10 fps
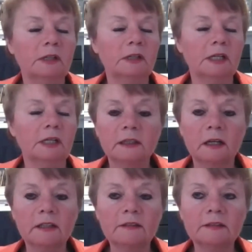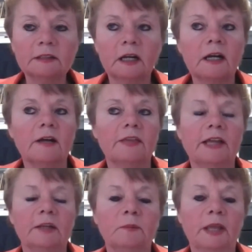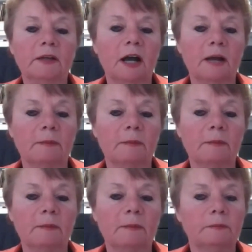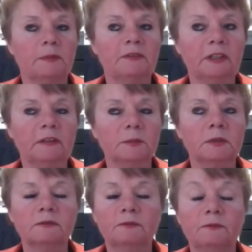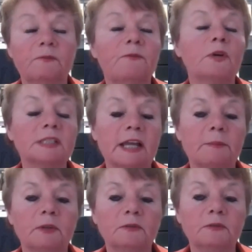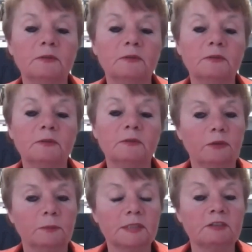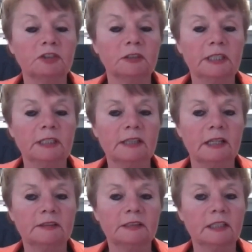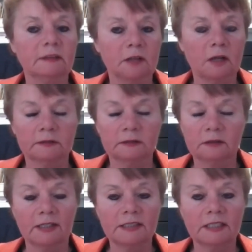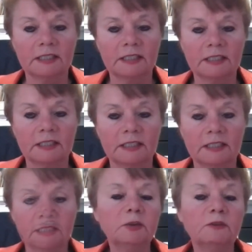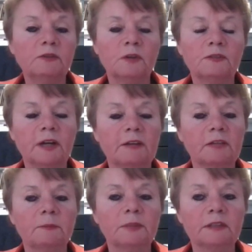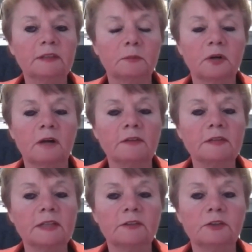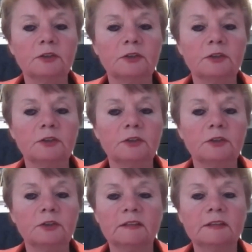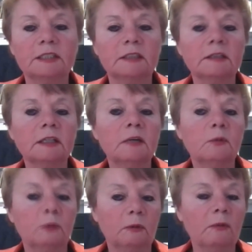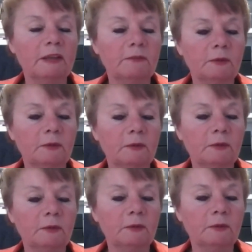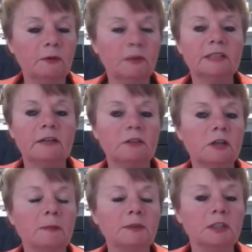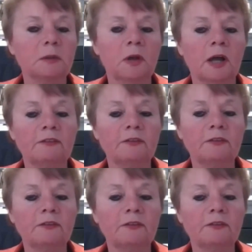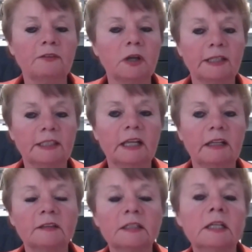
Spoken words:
recognize that may not be feasible. For example, if we get there and your precision leak test is not done, there's only 4 or 5 companies in the province that do that type of testing. We've upped the standard time to comply for that to 90 days.